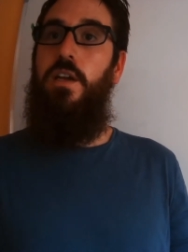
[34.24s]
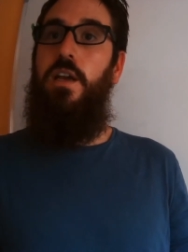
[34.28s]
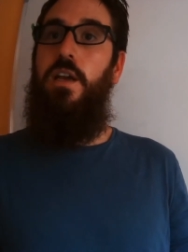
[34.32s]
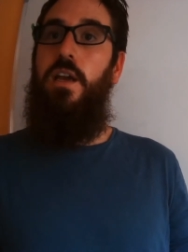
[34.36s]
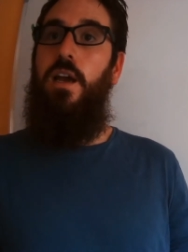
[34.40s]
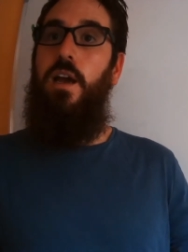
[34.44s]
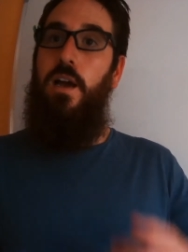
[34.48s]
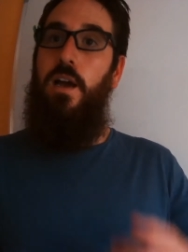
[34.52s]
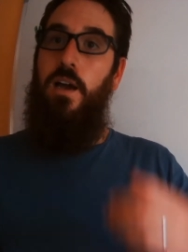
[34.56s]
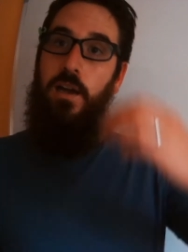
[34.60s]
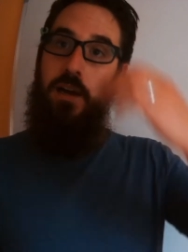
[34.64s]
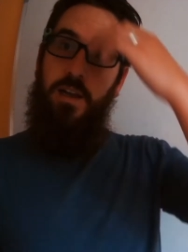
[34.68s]

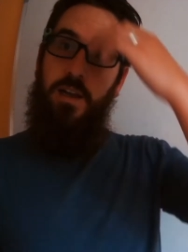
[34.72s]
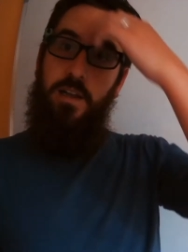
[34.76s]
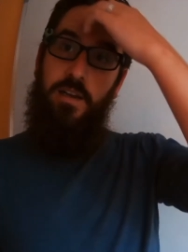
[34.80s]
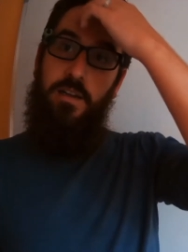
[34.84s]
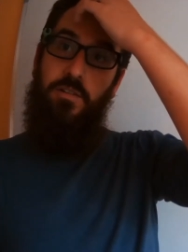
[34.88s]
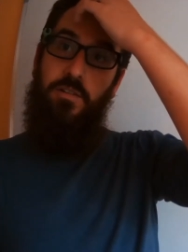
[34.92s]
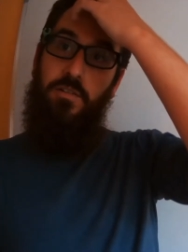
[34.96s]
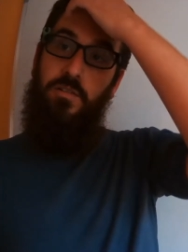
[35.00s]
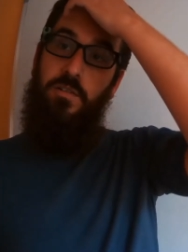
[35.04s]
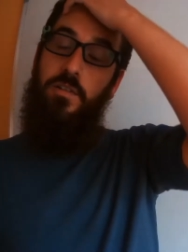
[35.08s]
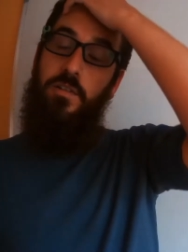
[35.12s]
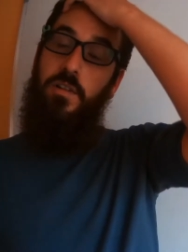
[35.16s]
and it
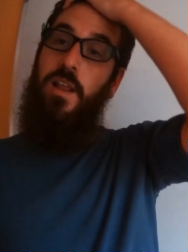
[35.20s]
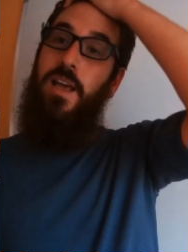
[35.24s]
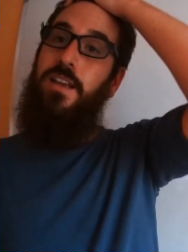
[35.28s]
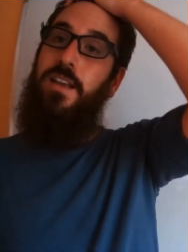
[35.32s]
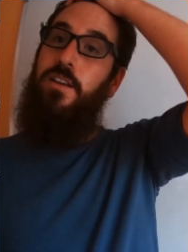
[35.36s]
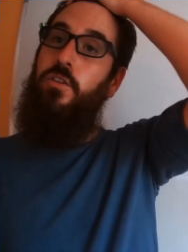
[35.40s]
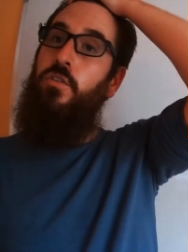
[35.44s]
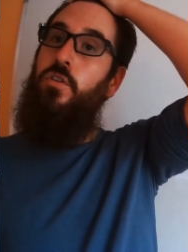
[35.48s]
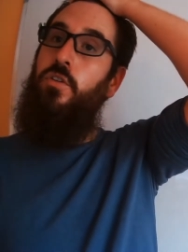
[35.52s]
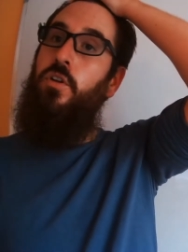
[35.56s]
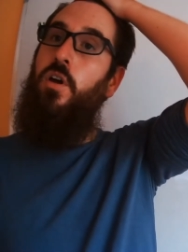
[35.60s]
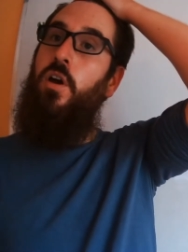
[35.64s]
will let you
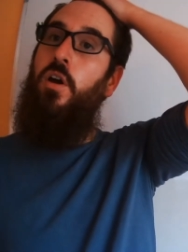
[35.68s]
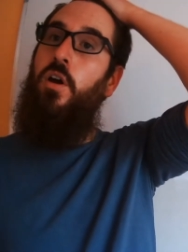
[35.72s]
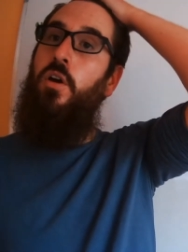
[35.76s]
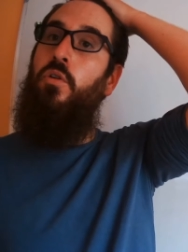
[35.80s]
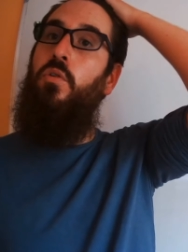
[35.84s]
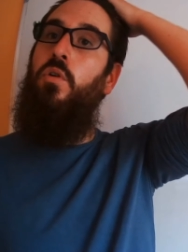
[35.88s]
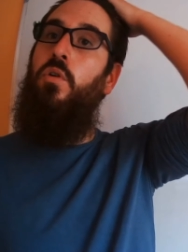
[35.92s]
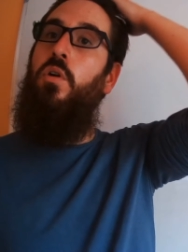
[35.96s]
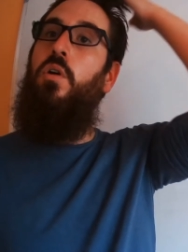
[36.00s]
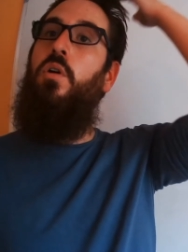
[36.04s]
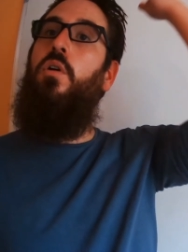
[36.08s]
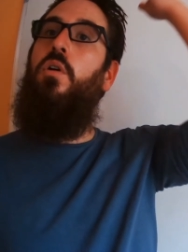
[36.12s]
know
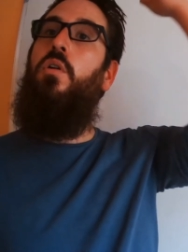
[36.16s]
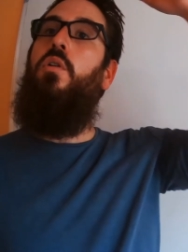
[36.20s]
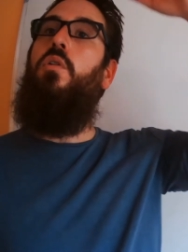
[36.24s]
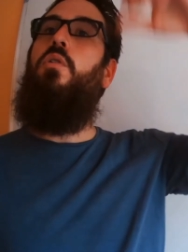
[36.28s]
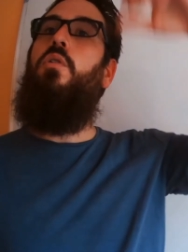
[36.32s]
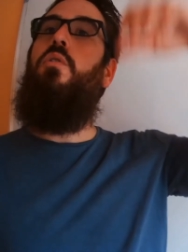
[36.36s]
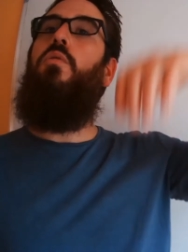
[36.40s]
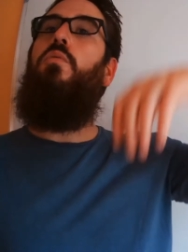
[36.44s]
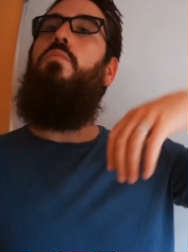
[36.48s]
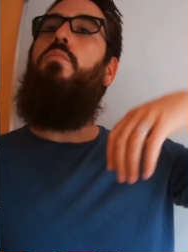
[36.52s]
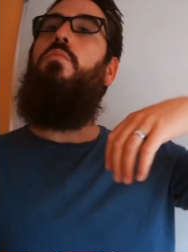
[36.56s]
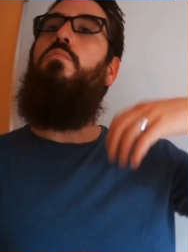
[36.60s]

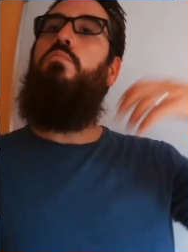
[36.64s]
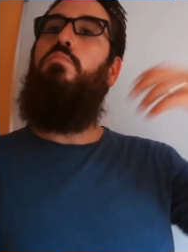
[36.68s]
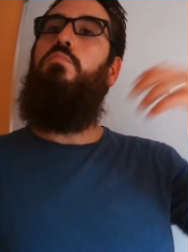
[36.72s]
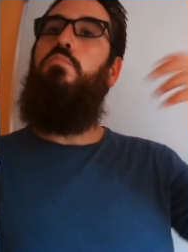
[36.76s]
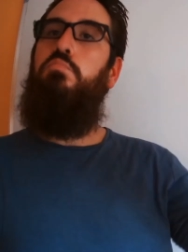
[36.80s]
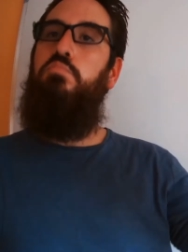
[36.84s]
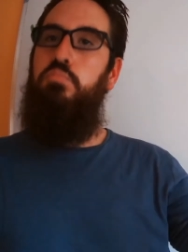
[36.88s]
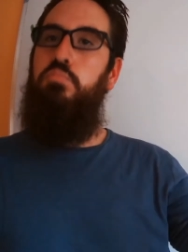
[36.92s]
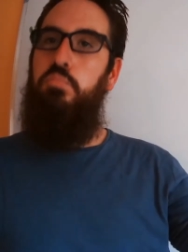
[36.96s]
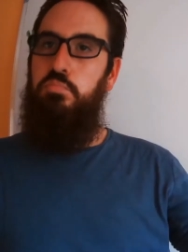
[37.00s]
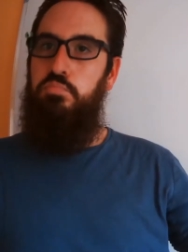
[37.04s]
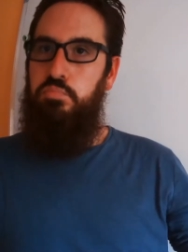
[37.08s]

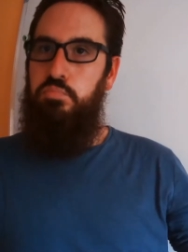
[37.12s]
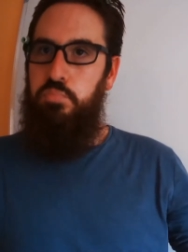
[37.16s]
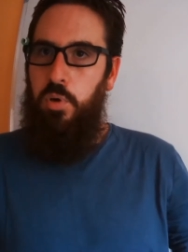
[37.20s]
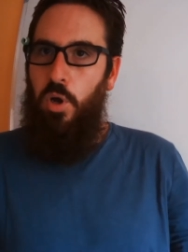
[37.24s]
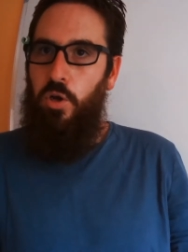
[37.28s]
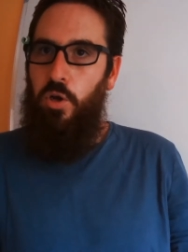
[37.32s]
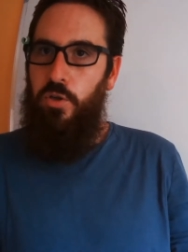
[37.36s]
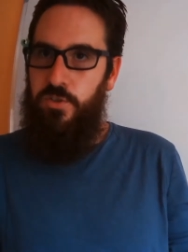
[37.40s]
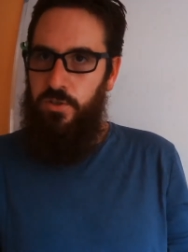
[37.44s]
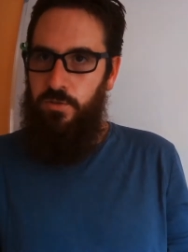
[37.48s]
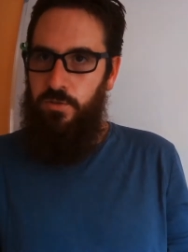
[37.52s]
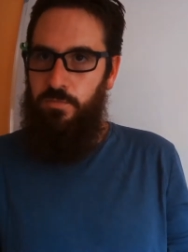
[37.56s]

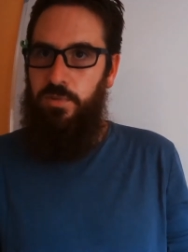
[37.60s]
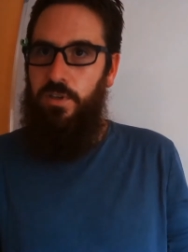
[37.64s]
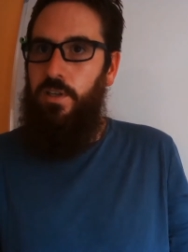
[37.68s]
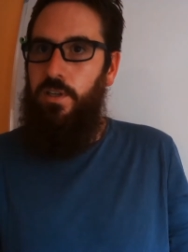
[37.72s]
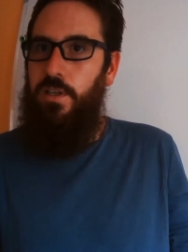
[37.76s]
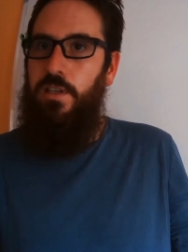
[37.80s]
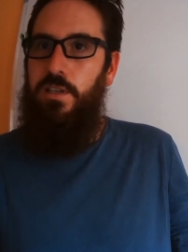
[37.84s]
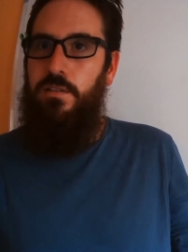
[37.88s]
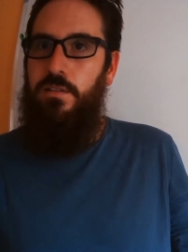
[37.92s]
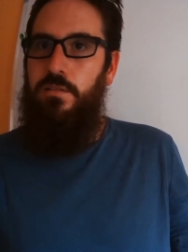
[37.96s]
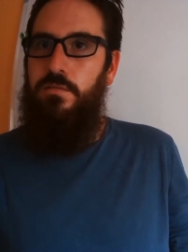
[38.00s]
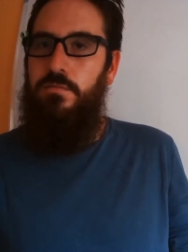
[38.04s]
possibly
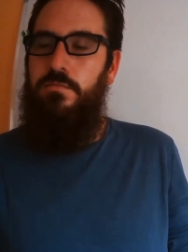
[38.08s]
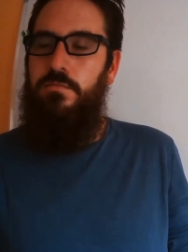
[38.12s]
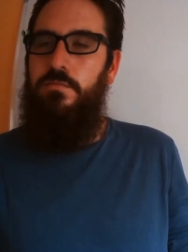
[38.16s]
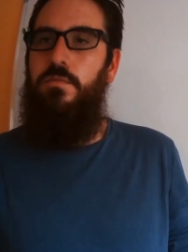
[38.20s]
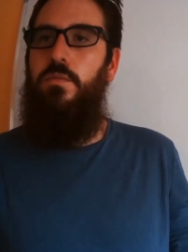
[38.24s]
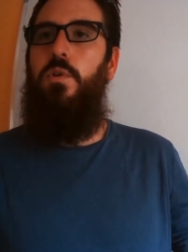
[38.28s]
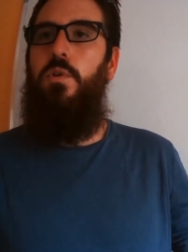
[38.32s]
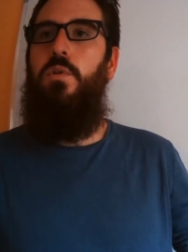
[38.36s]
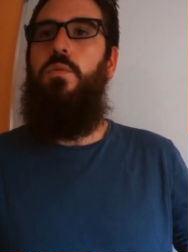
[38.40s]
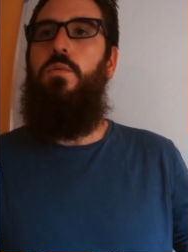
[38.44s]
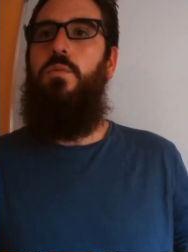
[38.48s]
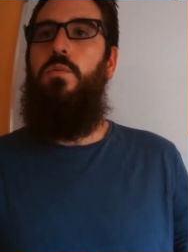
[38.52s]

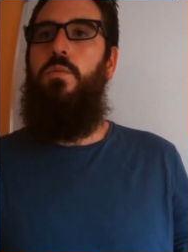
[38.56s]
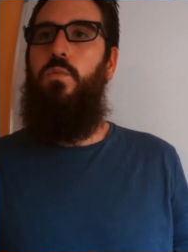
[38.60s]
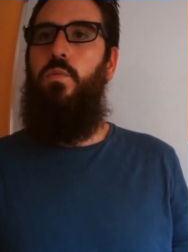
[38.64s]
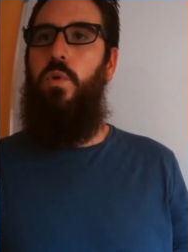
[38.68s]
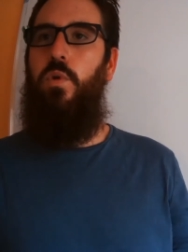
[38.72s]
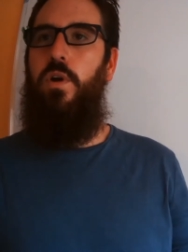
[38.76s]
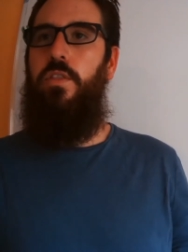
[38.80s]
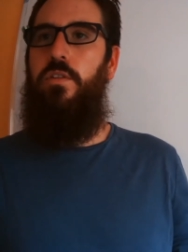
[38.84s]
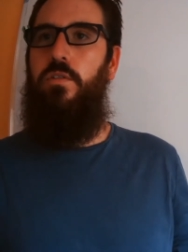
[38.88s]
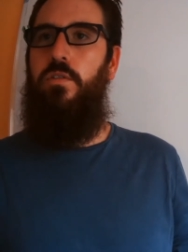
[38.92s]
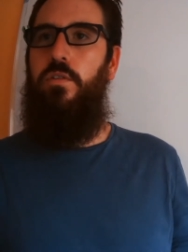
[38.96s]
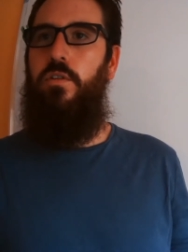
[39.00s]

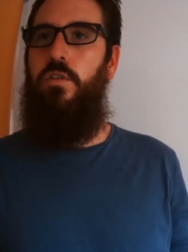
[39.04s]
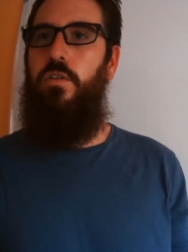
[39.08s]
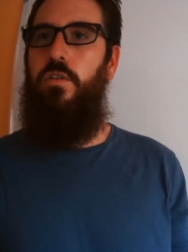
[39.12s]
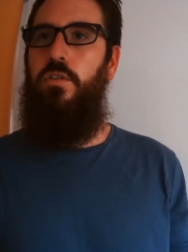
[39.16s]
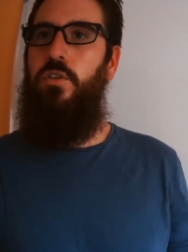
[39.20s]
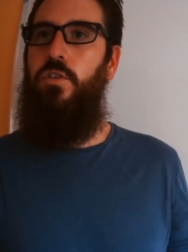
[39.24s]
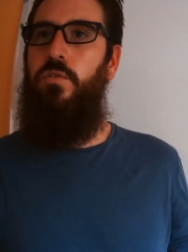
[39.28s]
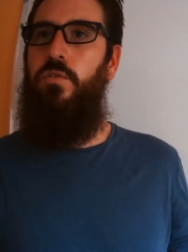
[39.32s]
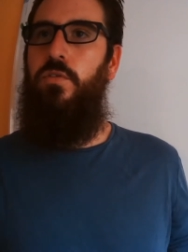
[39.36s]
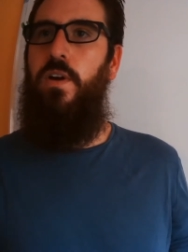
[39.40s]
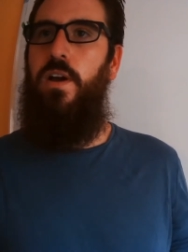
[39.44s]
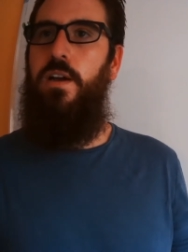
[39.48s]
whether or not
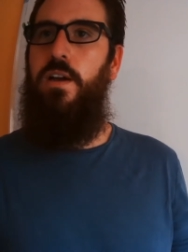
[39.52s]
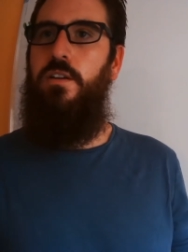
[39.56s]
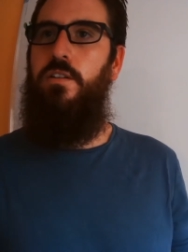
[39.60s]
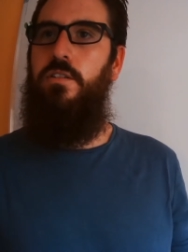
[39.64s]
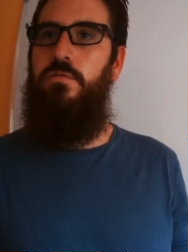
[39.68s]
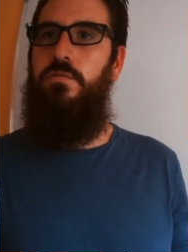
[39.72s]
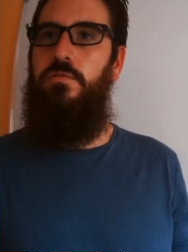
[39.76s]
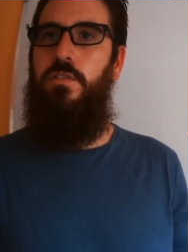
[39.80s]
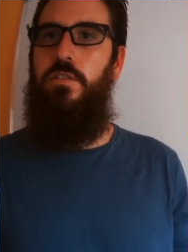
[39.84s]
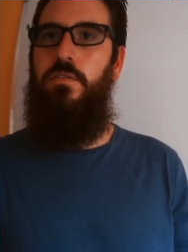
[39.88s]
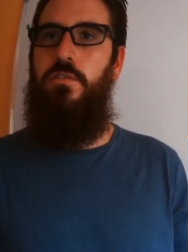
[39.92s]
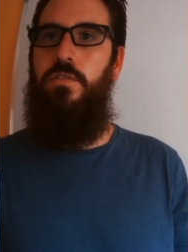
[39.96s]
you've had
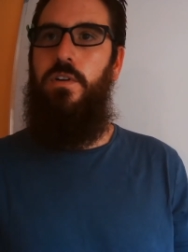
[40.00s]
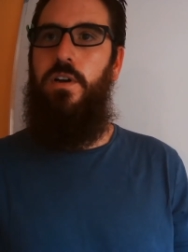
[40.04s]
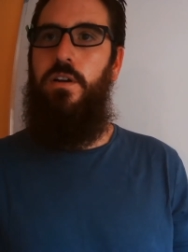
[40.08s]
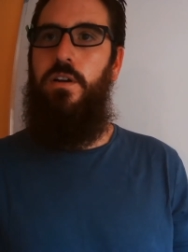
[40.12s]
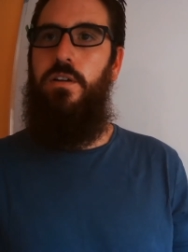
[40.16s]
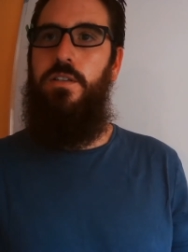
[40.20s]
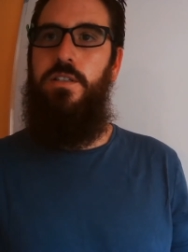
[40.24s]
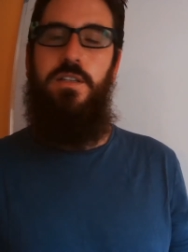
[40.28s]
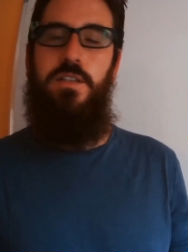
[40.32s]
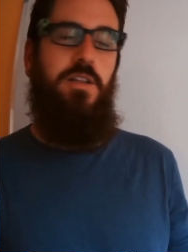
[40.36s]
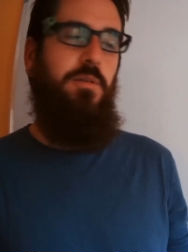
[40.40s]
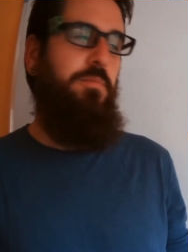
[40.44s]
coronavirus
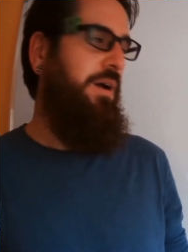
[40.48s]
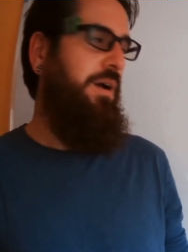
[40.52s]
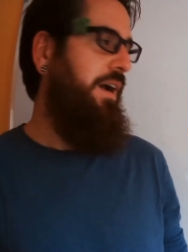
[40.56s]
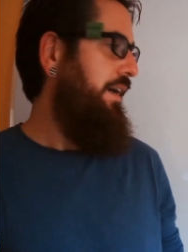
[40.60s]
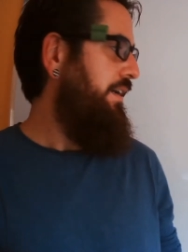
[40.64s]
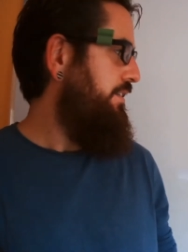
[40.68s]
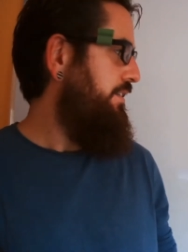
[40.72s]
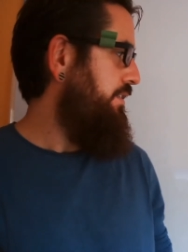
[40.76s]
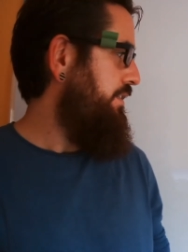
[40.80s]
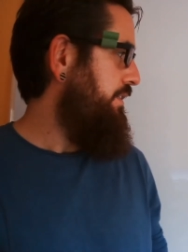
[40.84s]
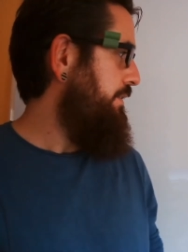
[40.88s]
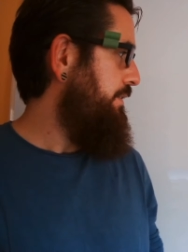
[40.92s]
in the
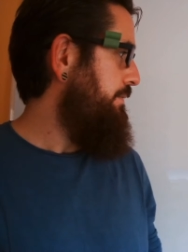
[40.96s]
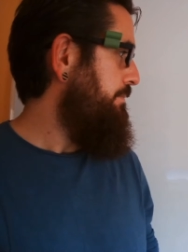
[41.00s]
past.